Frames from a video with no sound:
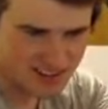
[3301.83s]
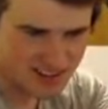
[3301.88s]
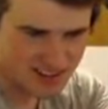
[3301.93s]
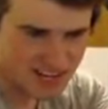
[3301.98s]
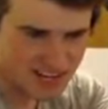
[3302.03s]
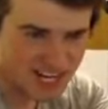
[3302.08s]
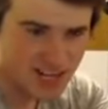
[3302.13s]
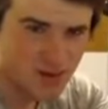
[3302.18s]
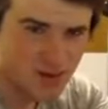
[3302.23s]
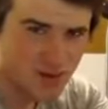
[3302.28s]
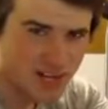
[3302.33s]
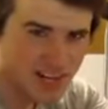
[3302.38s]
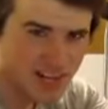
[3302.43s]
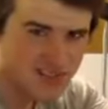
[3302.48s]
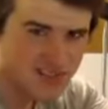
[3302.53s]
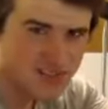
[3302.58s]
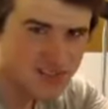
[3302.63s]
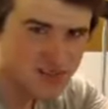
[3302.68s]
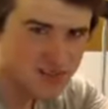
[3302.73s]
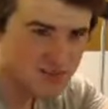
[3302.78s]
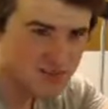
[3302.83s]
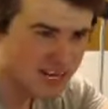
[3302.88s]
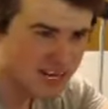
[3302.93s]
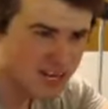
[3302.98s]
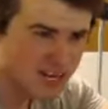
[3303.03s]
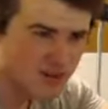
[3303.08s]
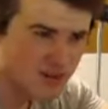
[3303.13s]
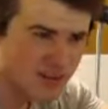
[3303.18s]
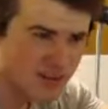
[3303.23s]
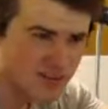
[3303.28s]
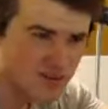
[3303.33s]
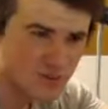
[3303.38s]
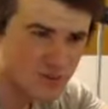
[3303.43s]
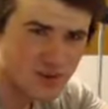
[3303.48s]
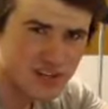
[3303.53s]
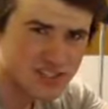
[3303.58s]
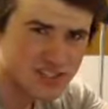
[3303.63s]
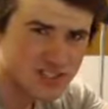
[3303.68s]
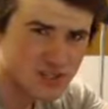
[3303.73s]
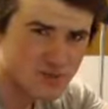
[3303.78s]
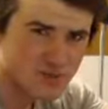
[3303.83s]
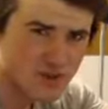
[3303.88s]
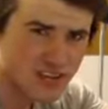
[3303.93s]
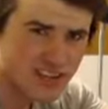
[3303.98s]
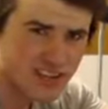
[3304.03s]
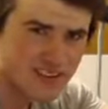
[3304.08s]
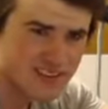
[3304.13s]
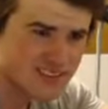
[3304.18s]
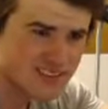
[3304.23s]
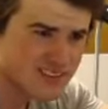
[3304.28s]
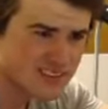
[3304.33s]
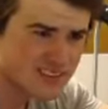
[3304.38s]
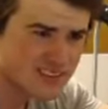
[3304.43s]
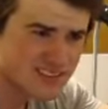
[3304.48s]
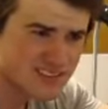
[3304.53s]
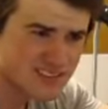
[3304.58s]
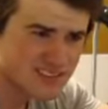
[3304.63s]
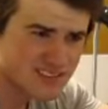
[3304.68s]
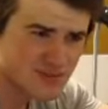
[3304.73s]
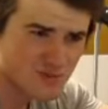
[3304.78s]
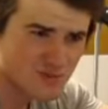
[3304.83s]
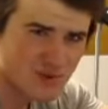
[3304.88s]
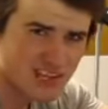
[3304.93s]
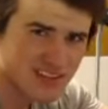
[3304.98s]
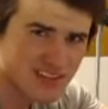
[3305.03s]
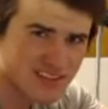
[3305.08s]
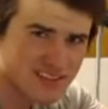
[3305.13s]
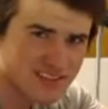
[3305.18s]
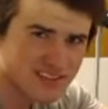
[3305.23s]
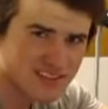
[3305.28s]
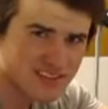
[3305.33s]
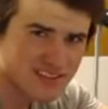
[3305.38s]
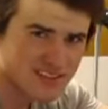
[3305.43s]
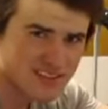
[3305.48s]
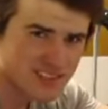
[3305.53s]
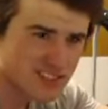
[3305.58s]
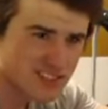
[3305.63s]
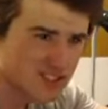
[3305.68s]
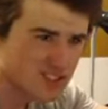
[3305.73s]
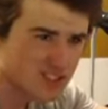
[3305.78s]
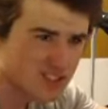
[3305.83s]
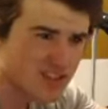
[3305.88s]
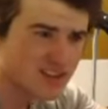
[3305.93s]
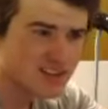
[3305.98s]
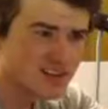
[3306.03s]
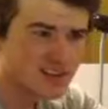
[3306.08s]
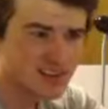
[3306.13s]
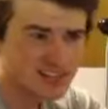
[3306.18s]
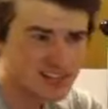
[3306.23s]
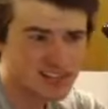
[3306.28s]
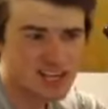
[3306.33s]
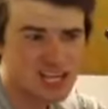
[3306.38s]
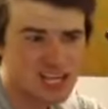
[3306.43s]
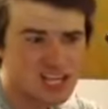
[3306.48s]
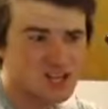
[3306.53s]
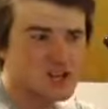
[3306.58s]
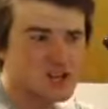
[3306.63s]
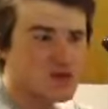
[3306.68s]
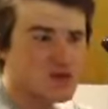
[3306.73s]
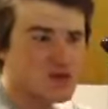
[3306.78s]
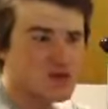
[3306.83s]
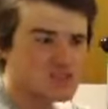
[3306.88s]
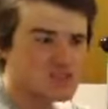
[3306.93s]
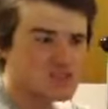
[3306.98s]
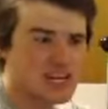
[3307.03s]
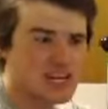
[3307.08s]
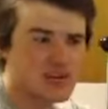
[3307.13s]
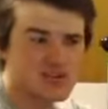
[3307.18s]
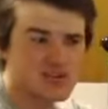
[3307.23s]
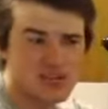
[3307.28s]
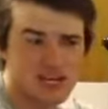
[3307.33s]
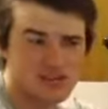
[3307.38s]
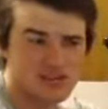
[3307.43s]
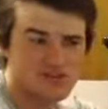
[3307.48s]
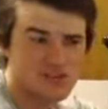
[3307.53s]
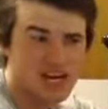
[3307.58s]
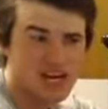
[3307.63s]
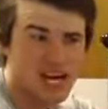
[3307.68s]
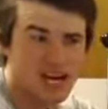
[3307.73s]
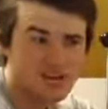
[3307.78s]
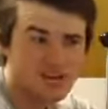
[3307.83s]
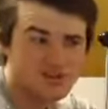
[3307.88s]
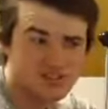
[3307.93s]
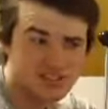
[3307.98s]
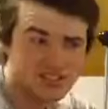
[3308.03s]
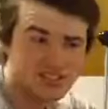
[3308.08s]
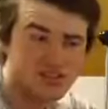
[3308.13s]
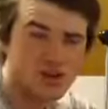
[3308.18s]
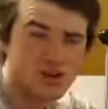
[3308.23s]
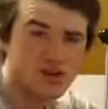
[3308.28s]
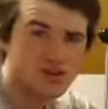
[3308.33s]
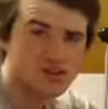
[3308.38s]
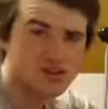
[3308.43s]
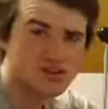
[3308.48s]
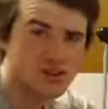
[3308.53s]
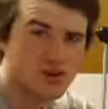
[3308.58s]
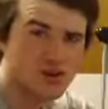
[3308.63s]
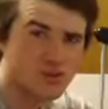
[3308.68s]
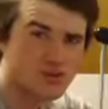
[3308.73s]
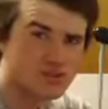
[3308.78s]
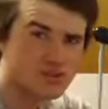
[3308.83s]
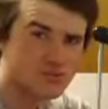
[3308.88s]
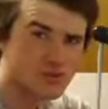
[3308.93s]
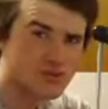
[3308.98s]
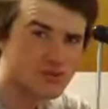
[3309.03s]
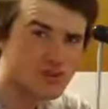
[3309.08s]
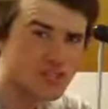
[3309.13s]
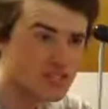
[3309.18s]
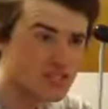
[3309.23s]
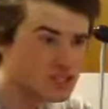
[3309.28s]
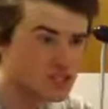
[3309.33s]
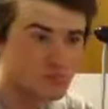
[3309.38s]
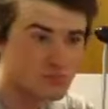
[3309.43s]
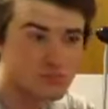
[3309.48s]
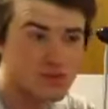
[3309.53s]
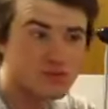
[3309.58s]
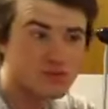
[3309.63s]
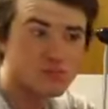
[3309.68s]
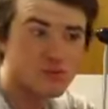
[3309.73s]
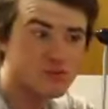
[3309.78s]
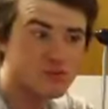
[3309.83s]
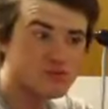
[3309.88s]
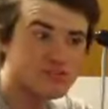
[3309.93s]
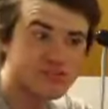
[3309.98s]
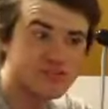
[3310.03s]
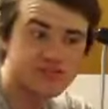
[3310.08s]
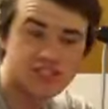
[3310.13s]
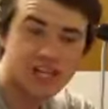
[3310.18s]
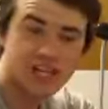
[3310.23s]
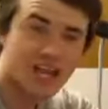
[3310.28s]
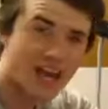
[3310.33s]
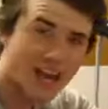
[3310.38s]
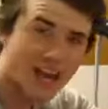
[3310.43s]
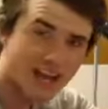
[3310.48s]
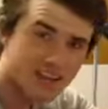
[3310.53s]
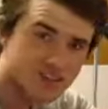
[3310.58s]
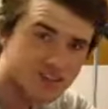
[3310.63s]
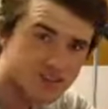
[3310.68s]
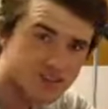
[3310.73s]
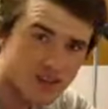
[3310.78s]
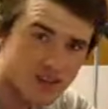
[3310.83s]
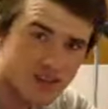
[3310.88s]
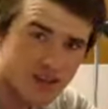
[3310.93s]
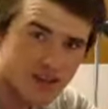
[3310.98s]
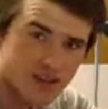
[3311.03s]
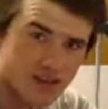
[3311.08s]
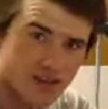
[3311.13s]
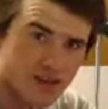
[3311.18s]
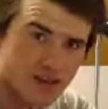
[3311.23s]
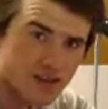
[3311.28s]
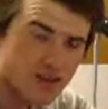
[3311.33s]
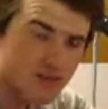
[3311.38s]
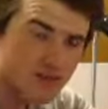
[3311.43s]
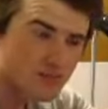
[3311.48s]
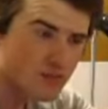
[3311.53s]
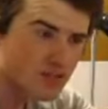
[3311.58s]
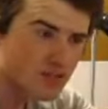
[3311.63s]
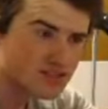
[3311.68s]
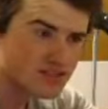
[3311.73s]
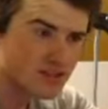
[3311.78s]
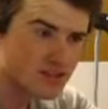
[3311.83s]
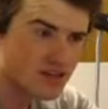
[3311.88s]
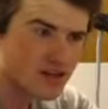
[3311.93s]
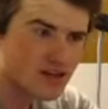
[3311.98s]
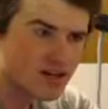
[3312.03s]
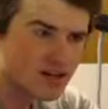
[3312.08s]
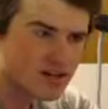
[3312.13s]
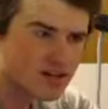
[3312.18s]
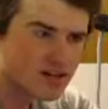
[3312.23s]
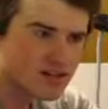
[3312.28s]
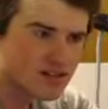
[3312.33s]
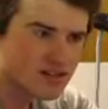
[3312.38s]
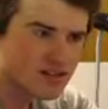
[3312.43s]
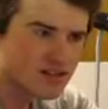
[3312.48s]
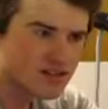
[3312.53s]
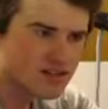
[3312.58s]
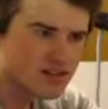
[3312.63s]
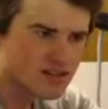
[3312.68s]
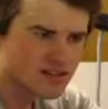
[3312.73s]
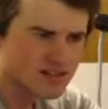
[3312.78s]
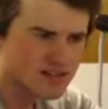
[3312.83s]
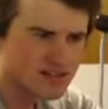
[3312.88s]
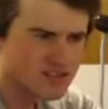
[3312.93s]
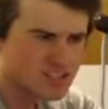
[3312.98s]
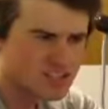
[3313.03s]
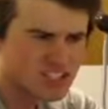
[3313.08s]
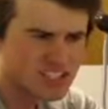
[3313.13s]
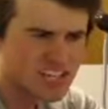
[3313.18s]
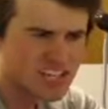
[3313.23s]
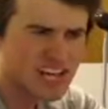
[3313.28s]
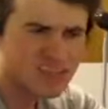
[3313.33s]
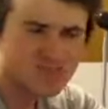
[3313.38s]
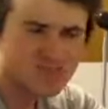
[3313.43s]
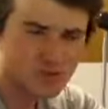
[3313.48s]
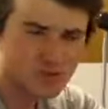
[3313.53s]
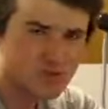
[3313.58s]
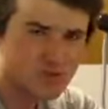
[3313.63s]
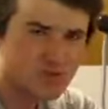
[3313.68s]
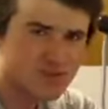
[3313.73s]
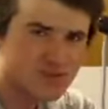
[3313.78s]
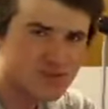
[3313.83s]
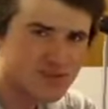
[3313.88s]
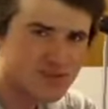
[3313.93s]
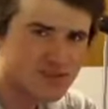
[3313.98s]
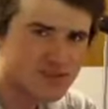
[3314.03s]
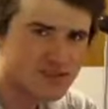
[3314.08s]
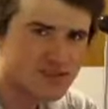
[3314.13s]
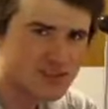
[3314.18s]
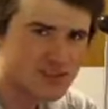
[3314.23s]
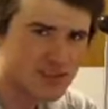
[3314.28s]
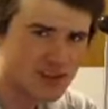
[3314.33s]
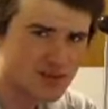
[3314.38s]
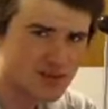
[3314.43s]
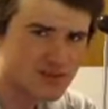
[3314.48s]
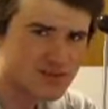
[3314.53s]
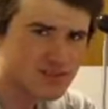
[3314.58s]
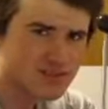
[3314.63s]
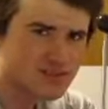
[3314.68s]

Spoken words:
I don't have to watch it, right? Right? Like any girl doesn't have to have seen all the Star Wars movie. It's a big boost if she has, but she doesn't have to, you know.